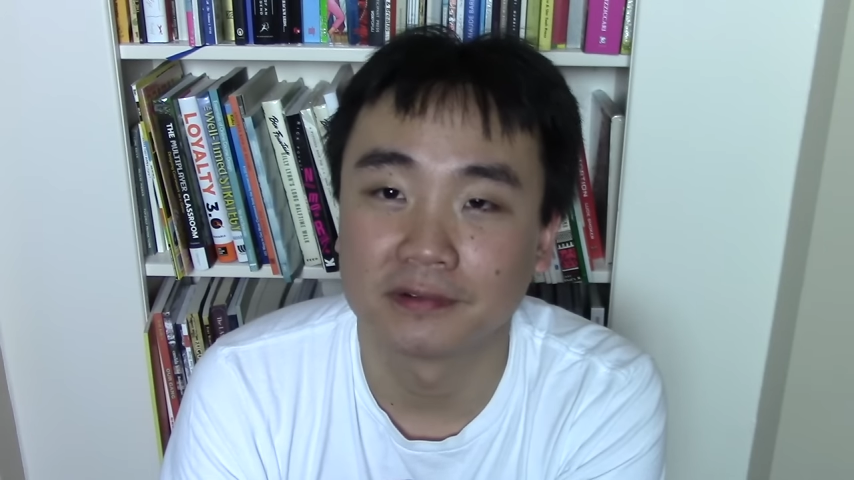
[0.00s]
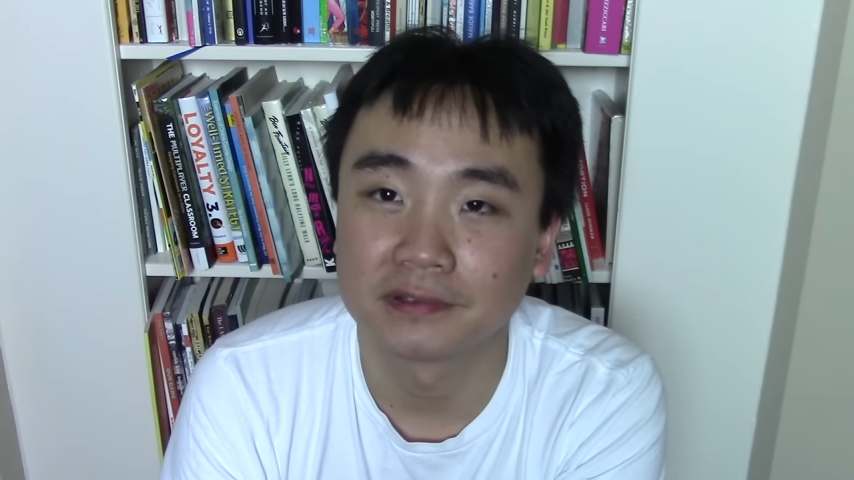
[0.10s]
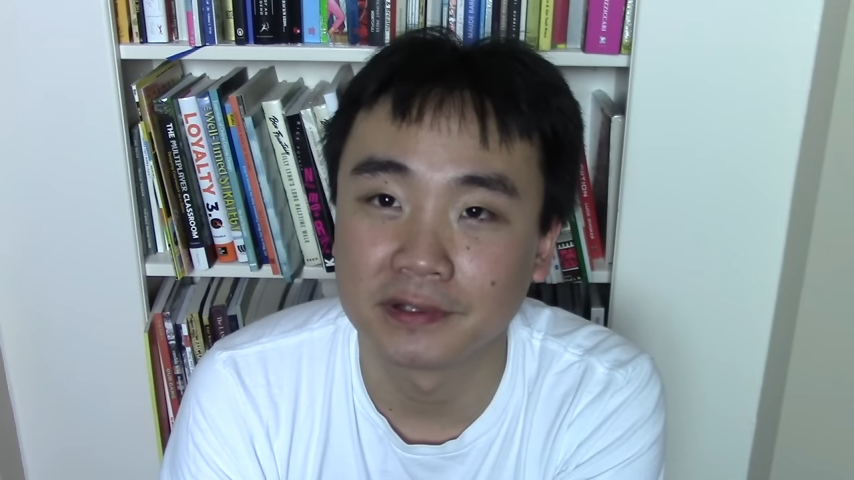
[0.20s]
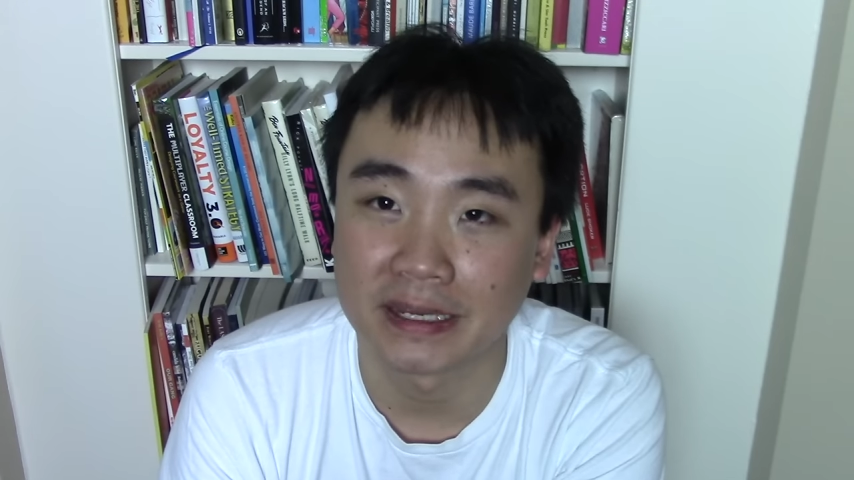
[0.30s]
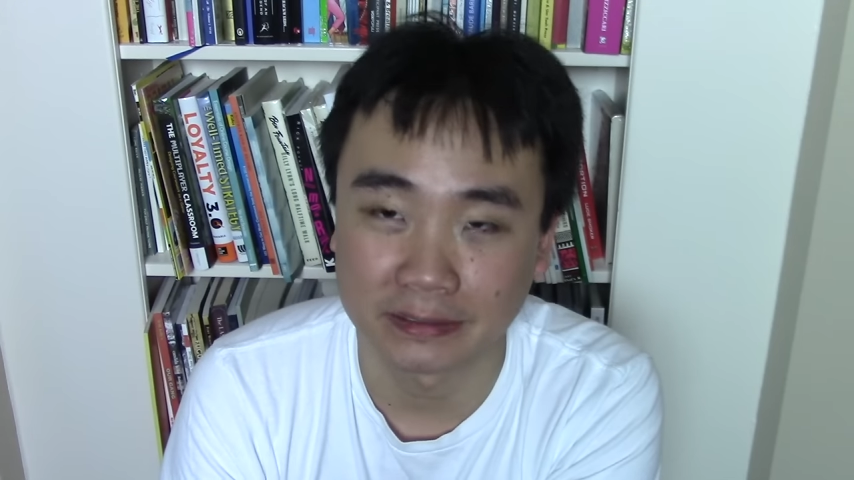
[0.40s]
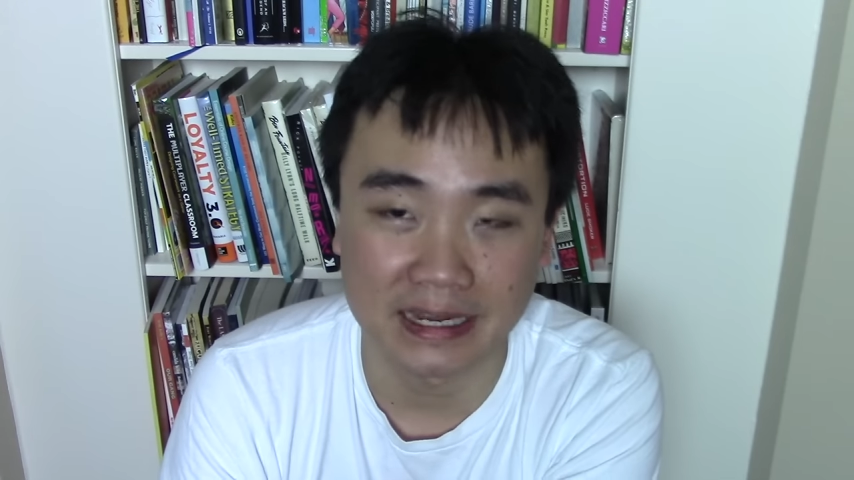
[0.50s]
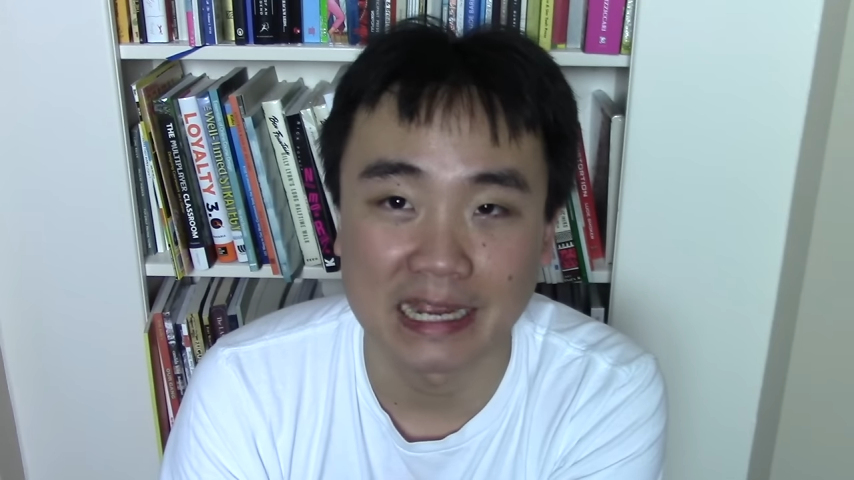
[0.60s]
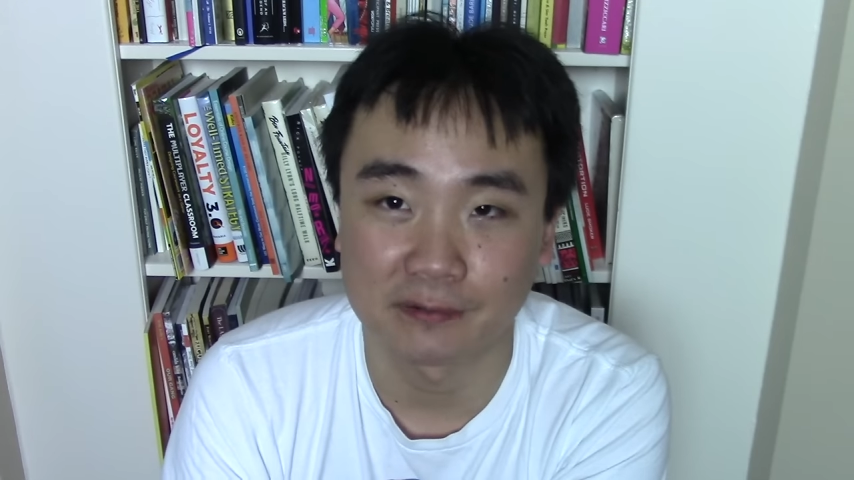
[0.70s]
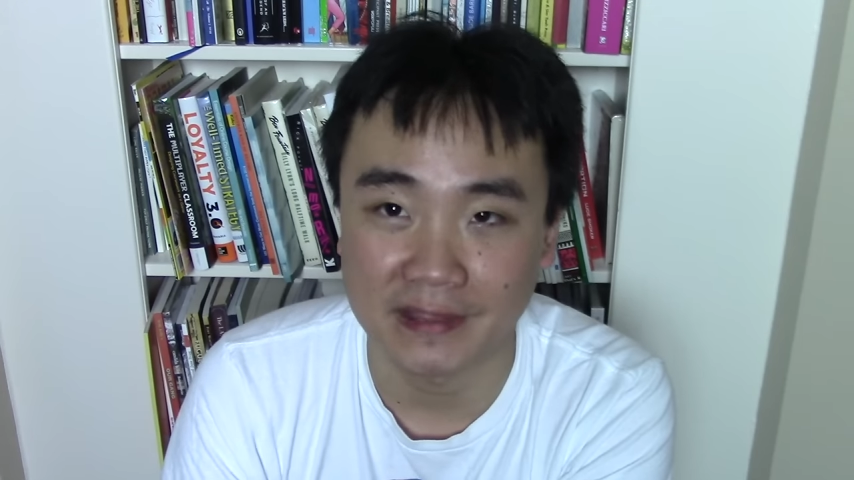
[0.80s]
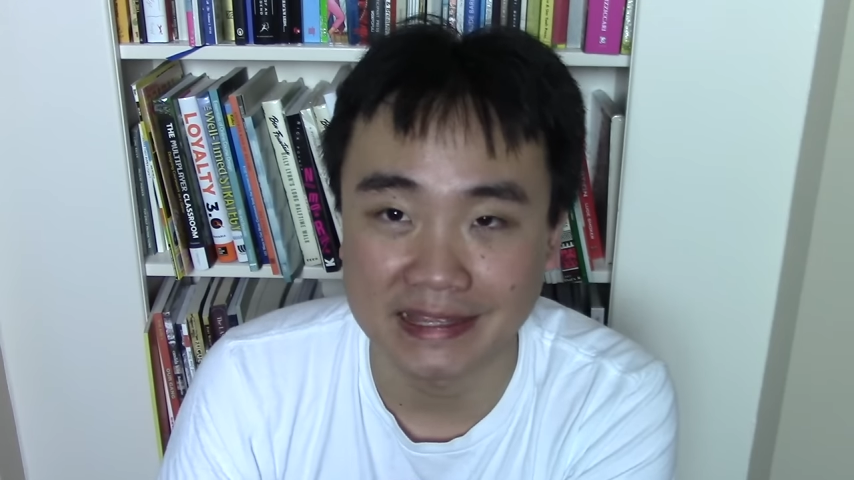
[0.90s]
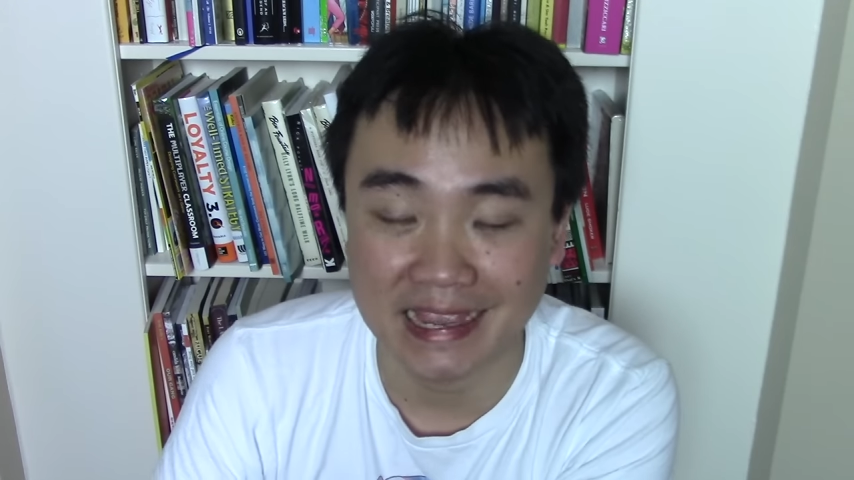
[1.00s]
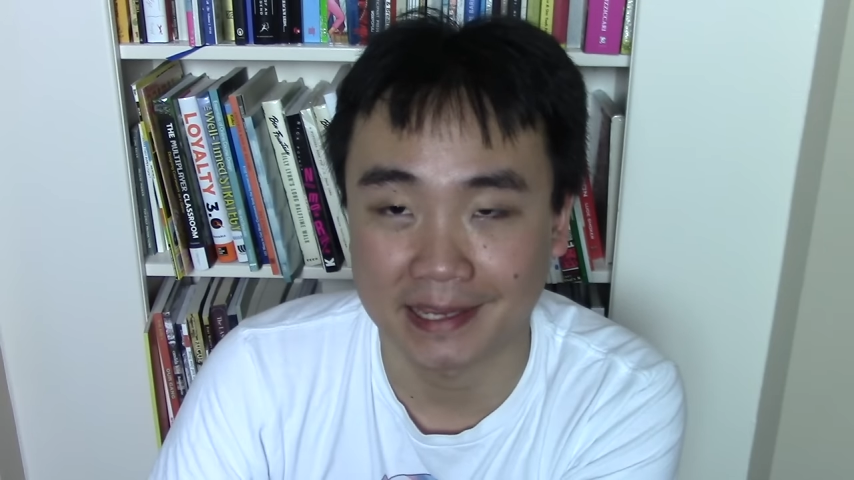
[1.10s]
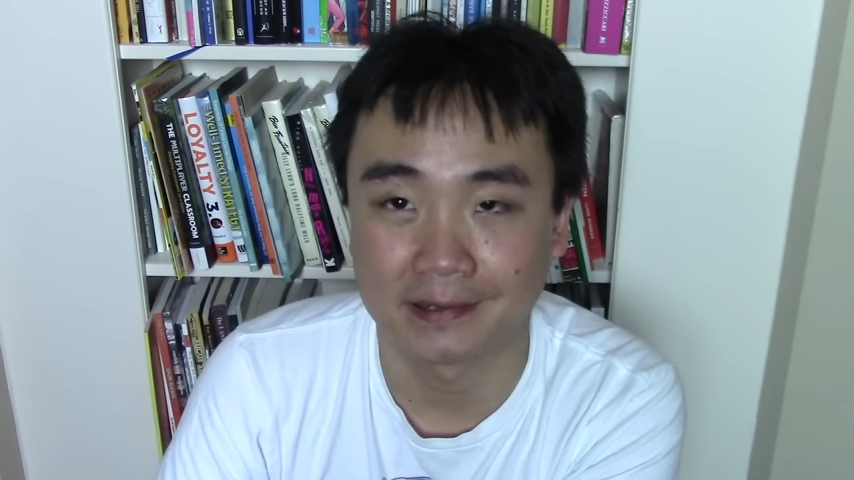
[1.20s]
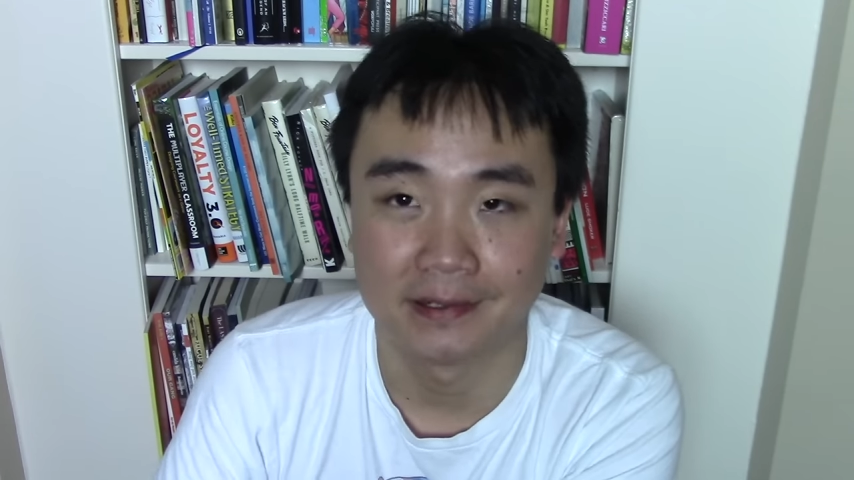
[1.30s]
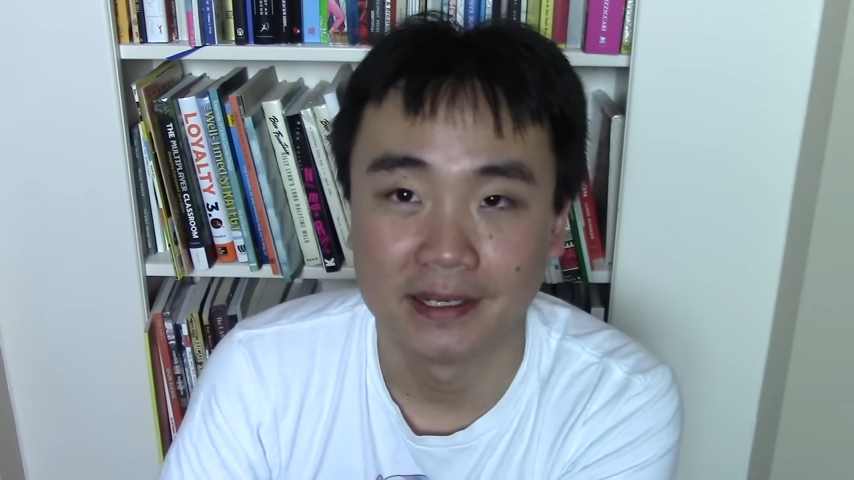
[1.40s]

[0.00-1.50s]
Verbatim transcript: to interact with that deck.